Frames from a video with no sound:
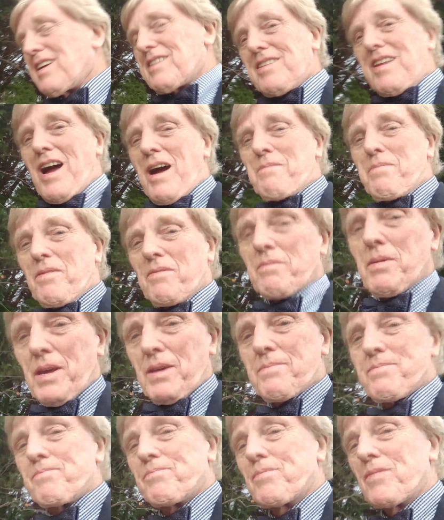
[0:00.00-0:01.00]
on top of
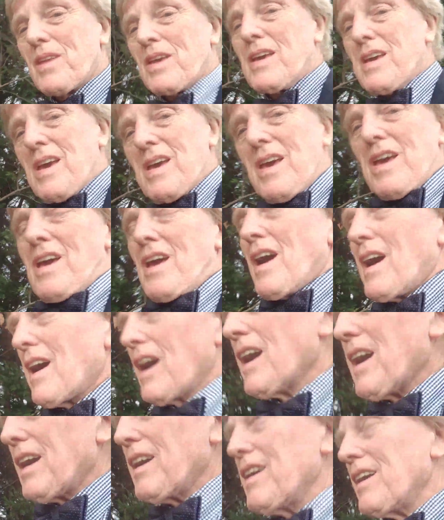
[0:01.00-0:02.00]
me.
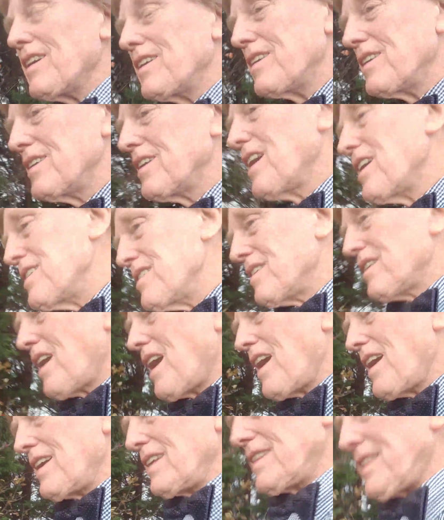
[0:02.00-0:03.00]
Uh,
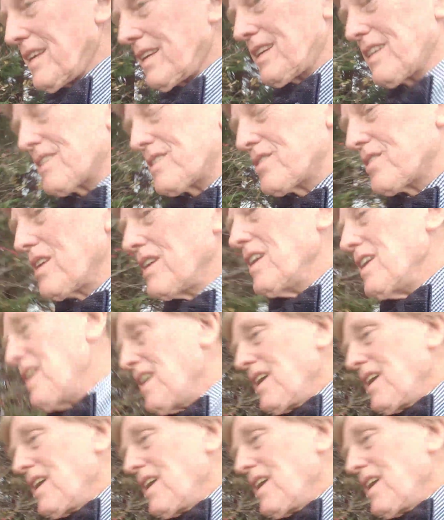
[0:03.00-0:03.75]
I think it's